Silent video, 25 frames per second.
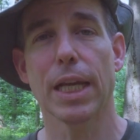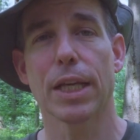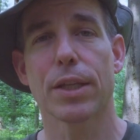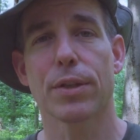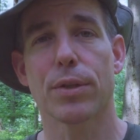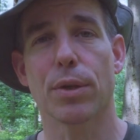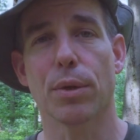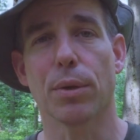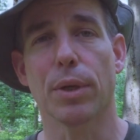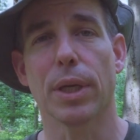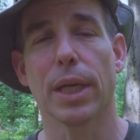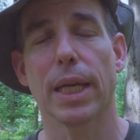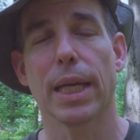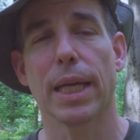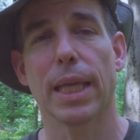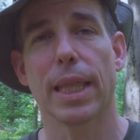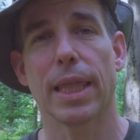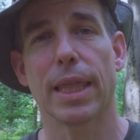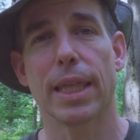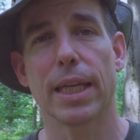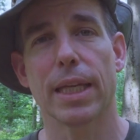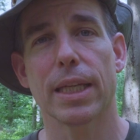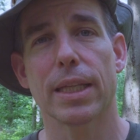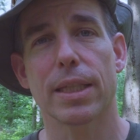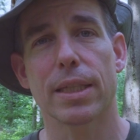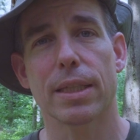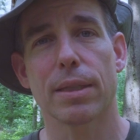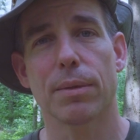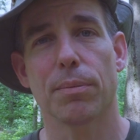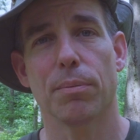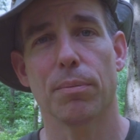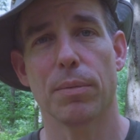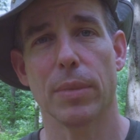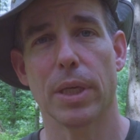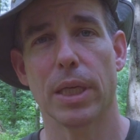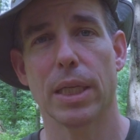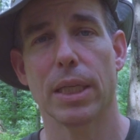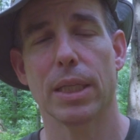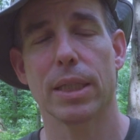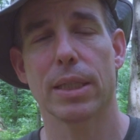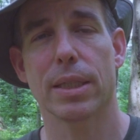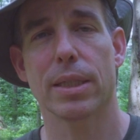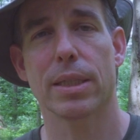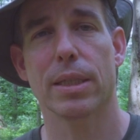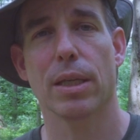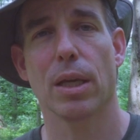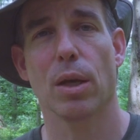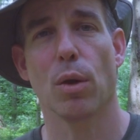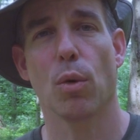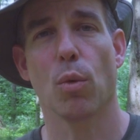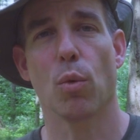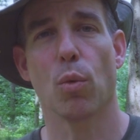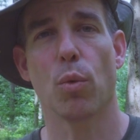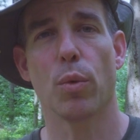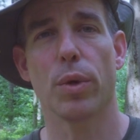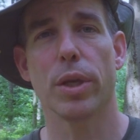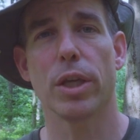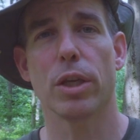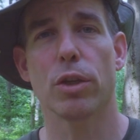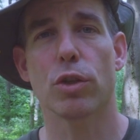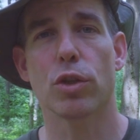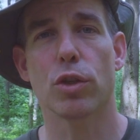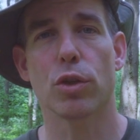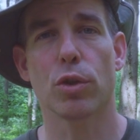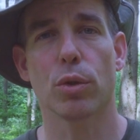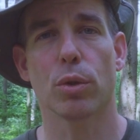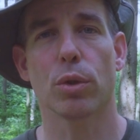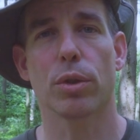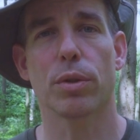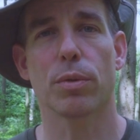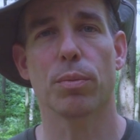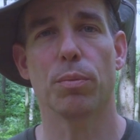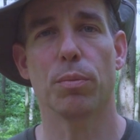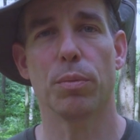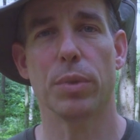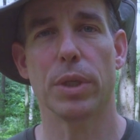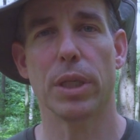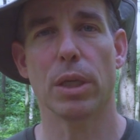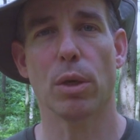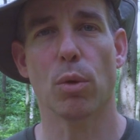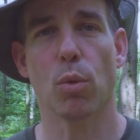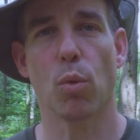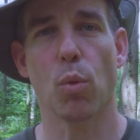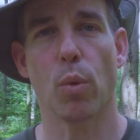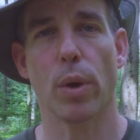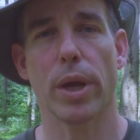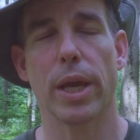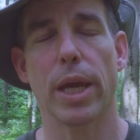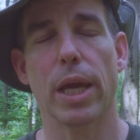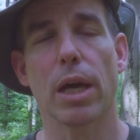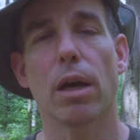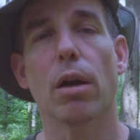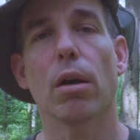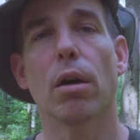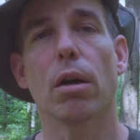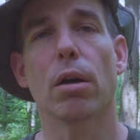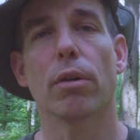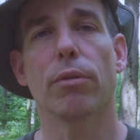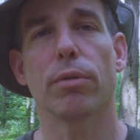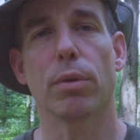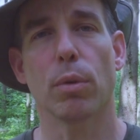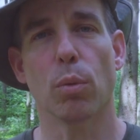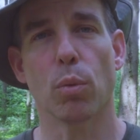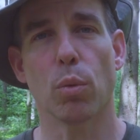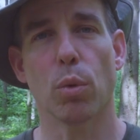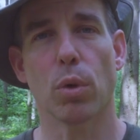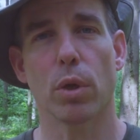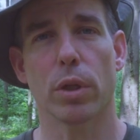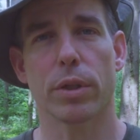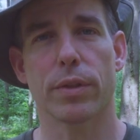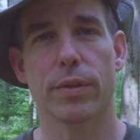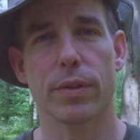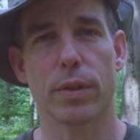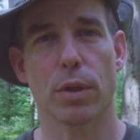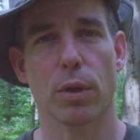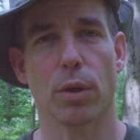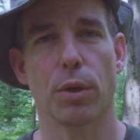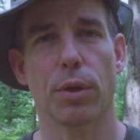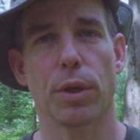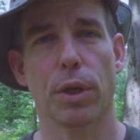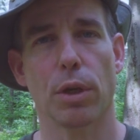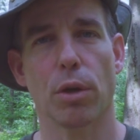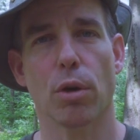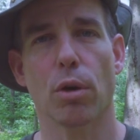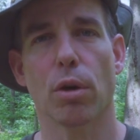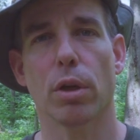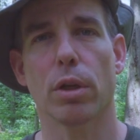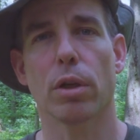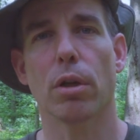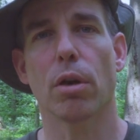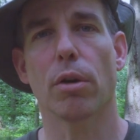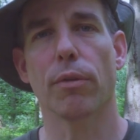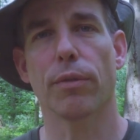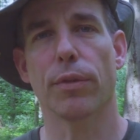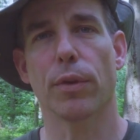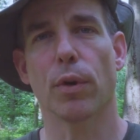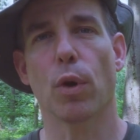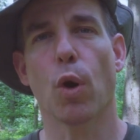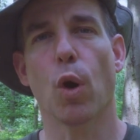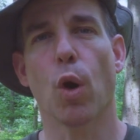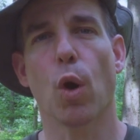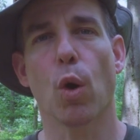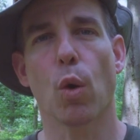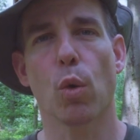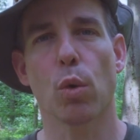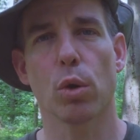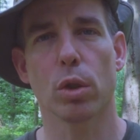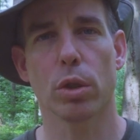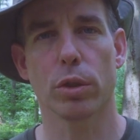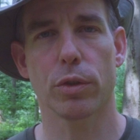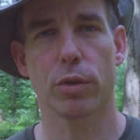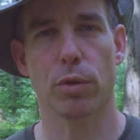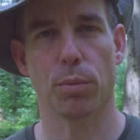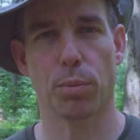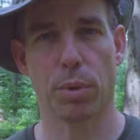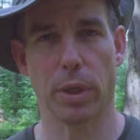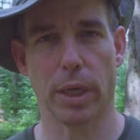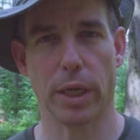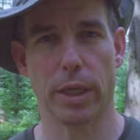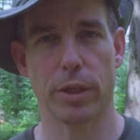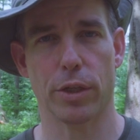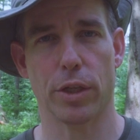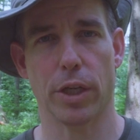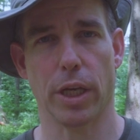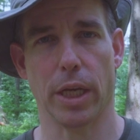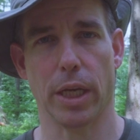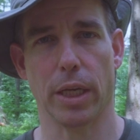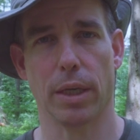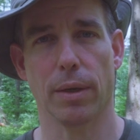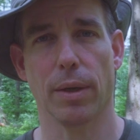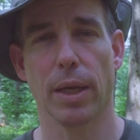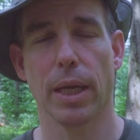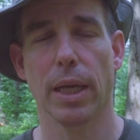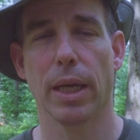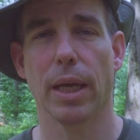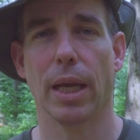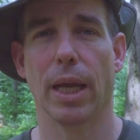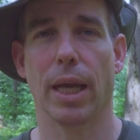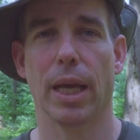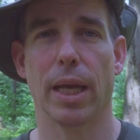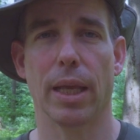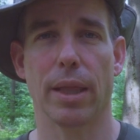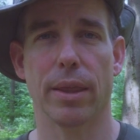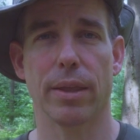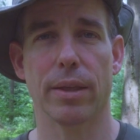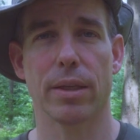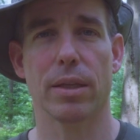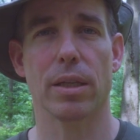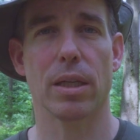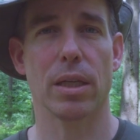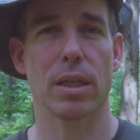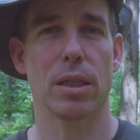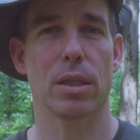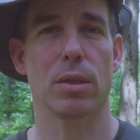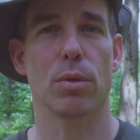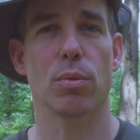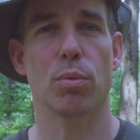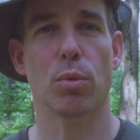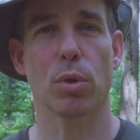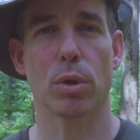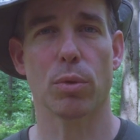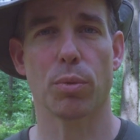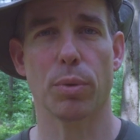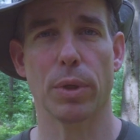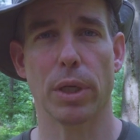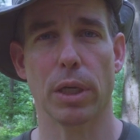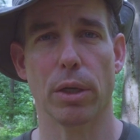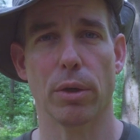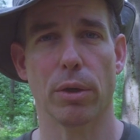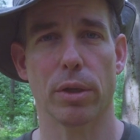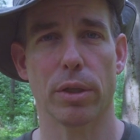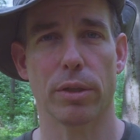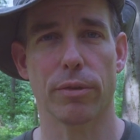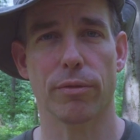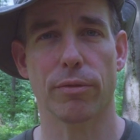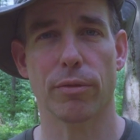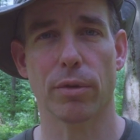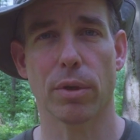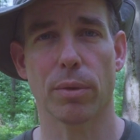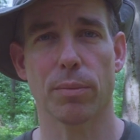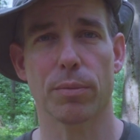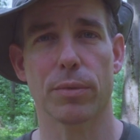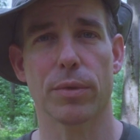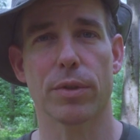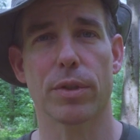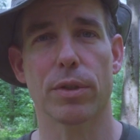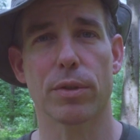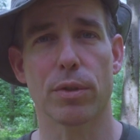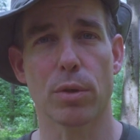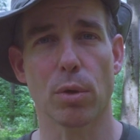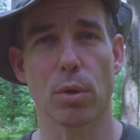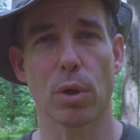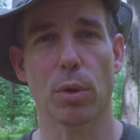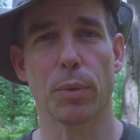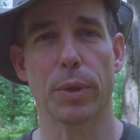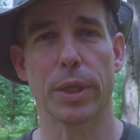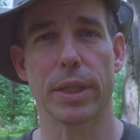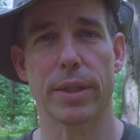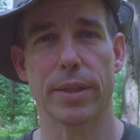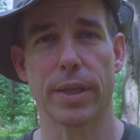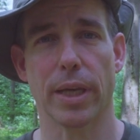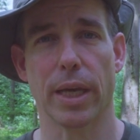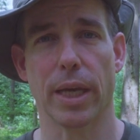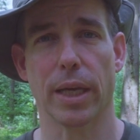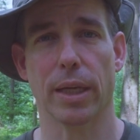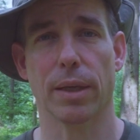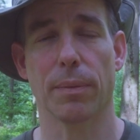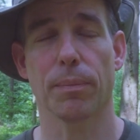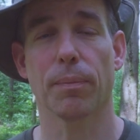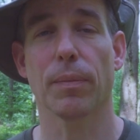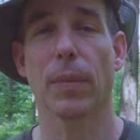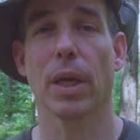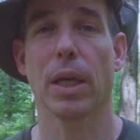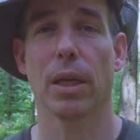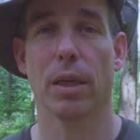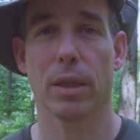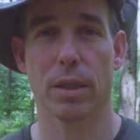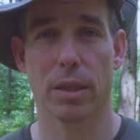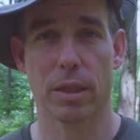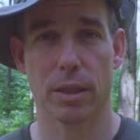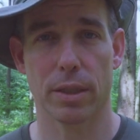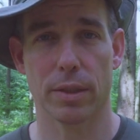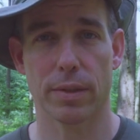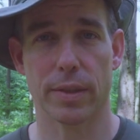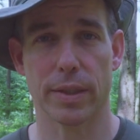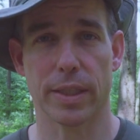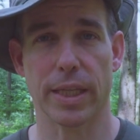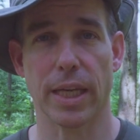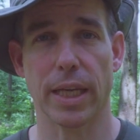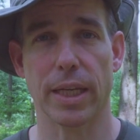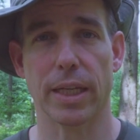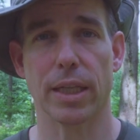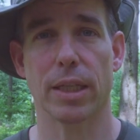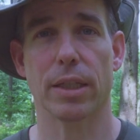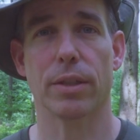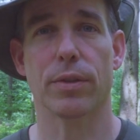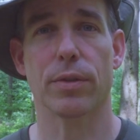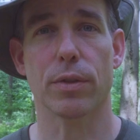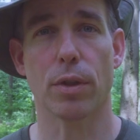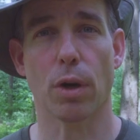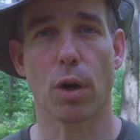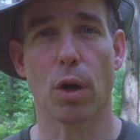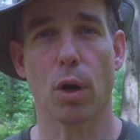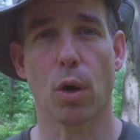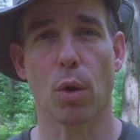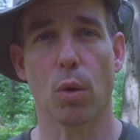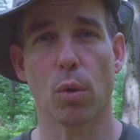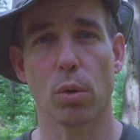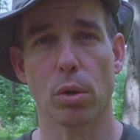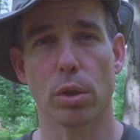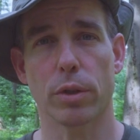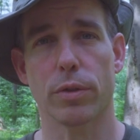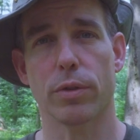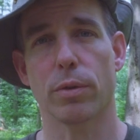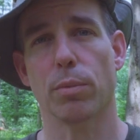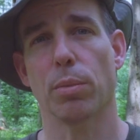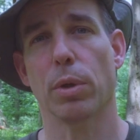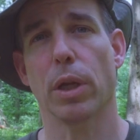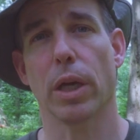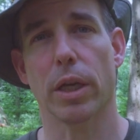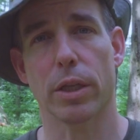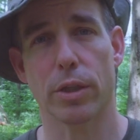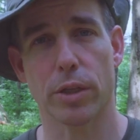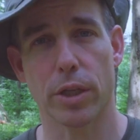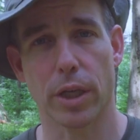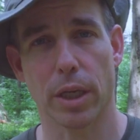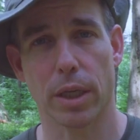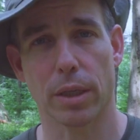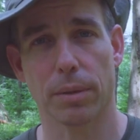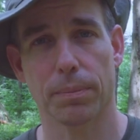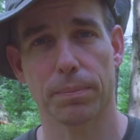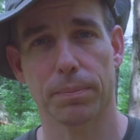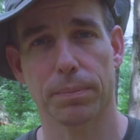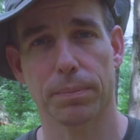So this means we should be aware of what's going on of the whole supply chain, and this is what we learned from the SolarWinds hack, scanning the whole supply chain.